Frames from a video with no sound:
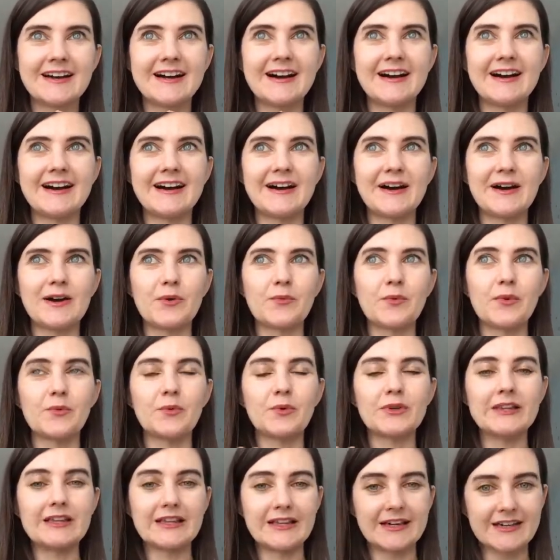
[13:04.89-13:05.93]
we
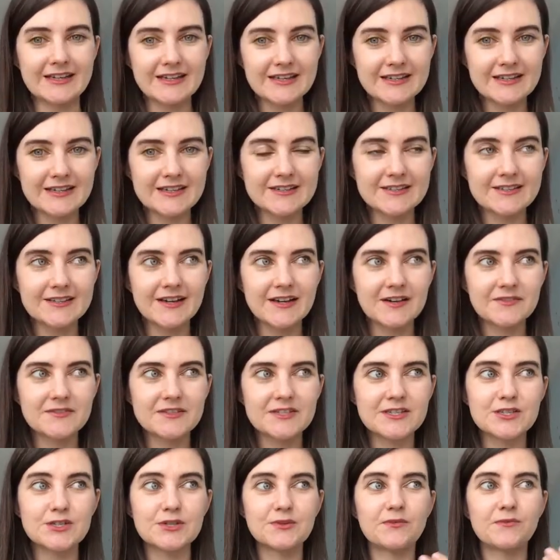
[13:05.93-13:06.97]
would like in life
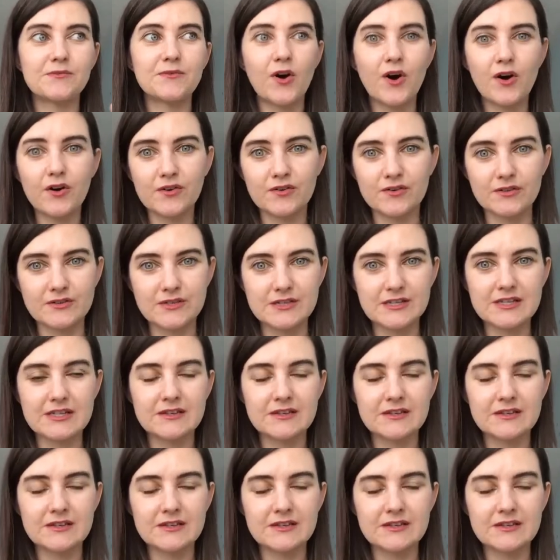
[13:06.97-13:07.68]
is to focus